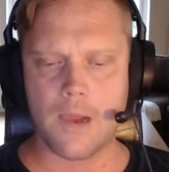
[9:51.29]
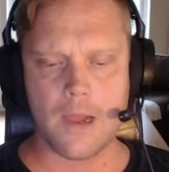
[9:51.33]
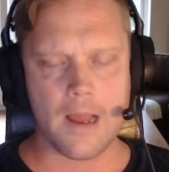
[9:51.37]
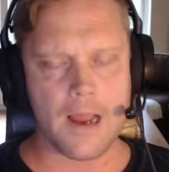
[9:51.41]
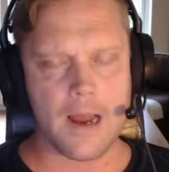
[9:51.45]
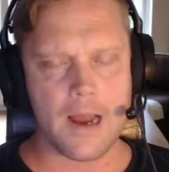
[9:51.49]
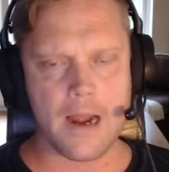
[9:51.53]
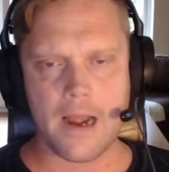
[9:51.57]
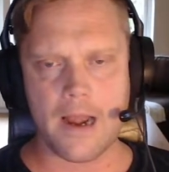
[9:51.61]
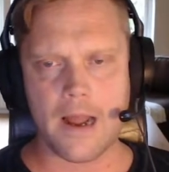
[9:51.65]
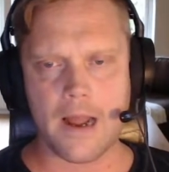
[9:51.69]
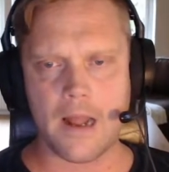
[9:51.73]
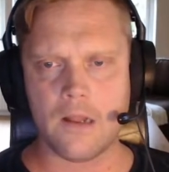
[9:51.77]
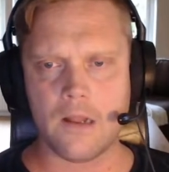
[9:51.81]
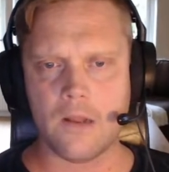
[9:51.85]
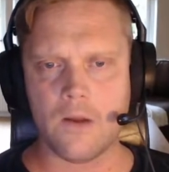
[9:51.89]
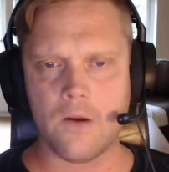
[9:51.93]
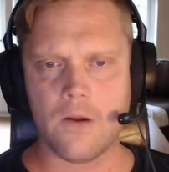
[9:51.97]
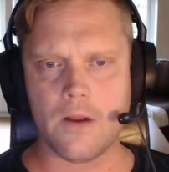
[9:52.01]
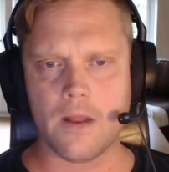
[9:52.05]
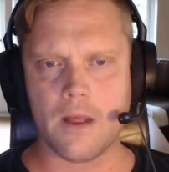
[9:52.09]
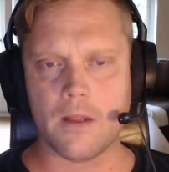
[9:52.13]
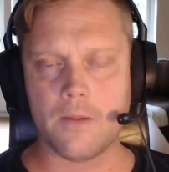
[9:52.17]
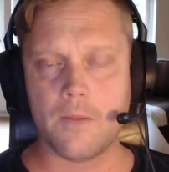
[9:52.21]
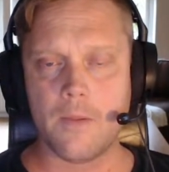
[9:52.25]
I did not
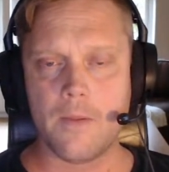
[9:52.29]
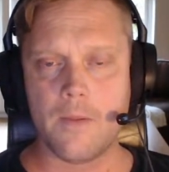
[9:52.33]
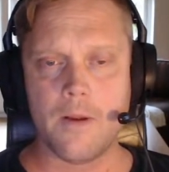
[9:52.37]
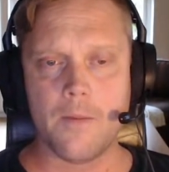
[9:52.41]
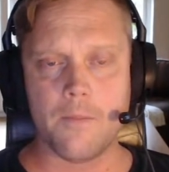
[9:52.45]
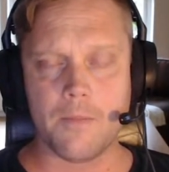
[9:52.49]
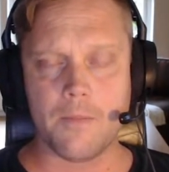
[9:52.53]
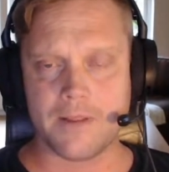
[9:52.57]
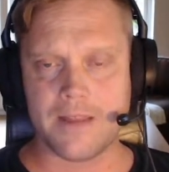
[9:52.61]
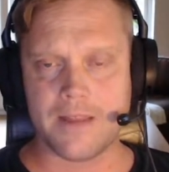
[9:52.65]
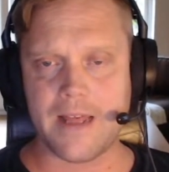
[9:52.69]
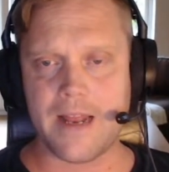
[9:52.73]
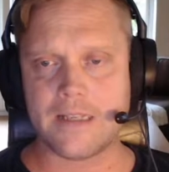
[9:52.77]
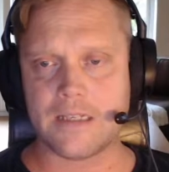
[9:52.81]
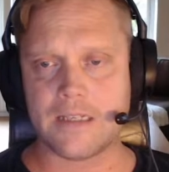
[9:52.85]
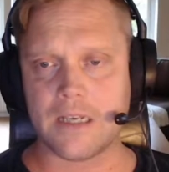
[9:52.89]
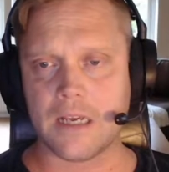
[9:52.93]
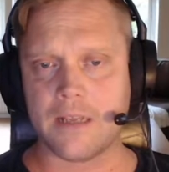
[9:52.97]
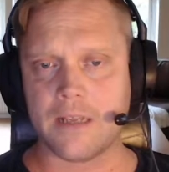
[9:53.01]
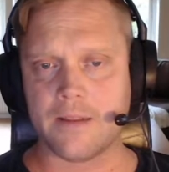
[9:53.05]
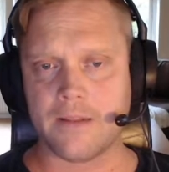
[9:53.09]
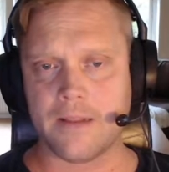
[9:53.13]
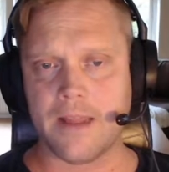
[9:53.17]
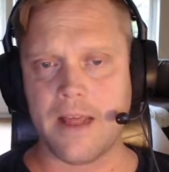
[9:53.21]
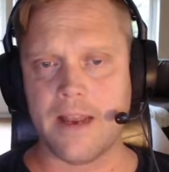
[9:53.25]
know that, but
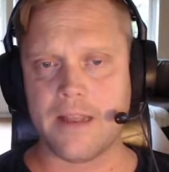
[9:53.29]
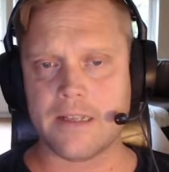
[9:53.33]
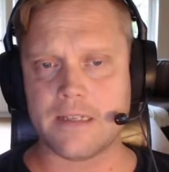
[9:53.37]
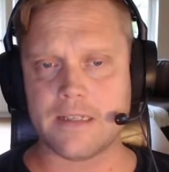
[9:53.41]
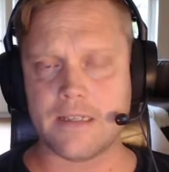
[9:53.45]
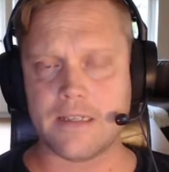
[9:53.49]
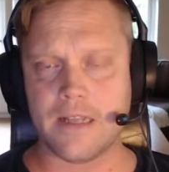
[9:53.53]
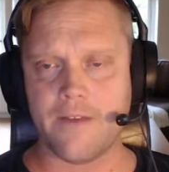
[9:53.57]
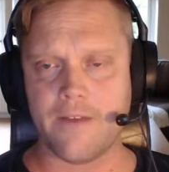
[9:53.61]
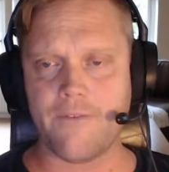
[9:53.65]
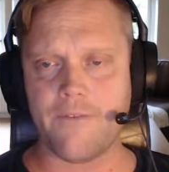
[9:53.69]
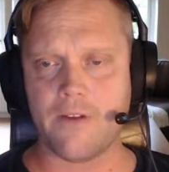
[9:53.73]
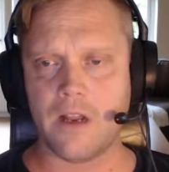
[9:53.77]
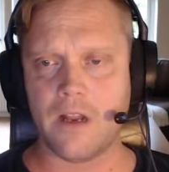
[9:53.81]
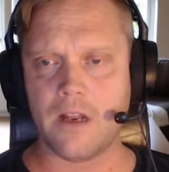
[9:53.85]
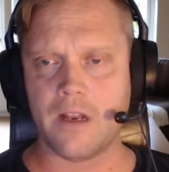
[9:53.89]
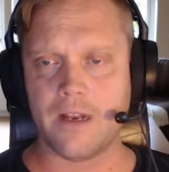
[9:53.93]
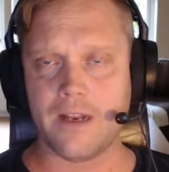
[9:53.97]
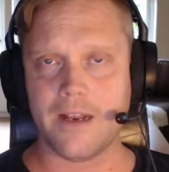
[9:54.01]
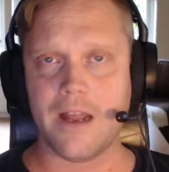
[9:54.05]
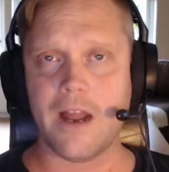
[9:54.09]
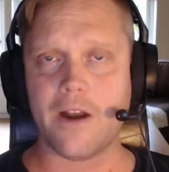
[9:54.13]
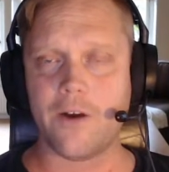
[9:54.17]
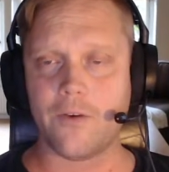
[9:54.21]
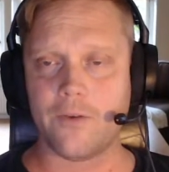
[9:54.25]
that is
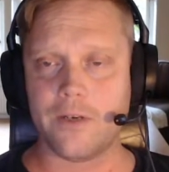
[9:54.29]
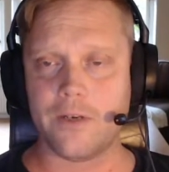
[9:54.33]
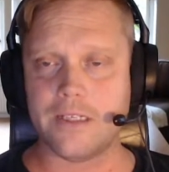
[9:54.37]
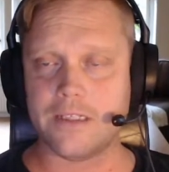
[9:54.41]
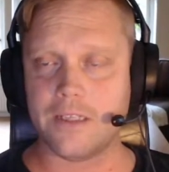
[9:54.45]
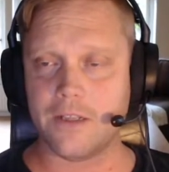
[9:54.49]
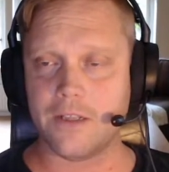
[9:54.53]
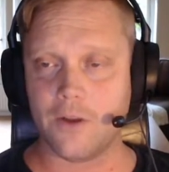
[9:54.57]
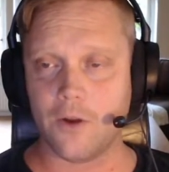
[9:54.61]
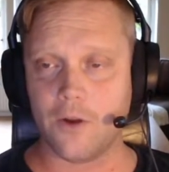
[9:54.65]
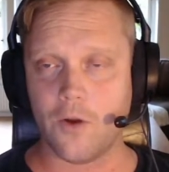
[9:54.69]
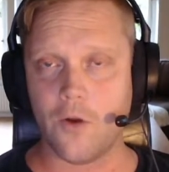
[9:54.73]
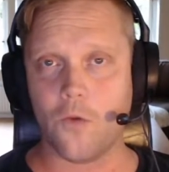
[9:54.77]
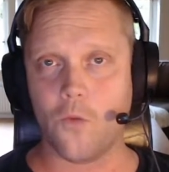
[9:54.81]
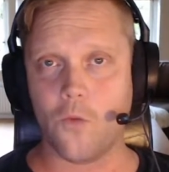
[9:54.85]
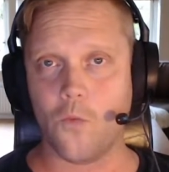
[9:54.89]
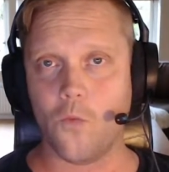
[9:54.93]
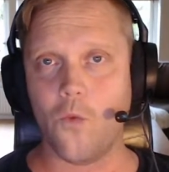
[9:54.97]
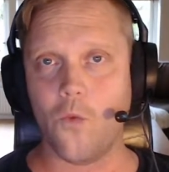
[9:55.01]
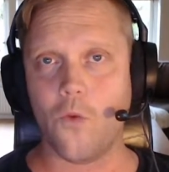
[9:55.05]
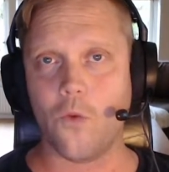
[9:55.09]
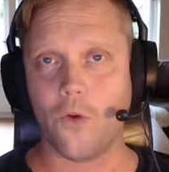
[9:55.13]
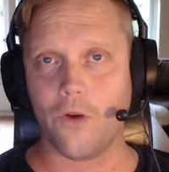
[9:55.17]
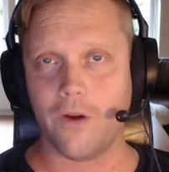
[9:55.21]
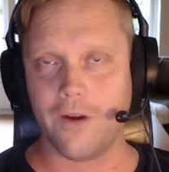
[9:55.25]
definitely not a reason to go to
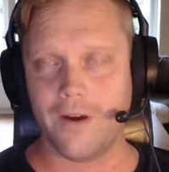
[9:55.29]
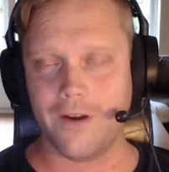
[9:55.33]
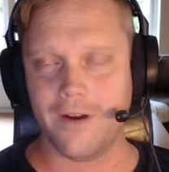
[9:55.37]
war.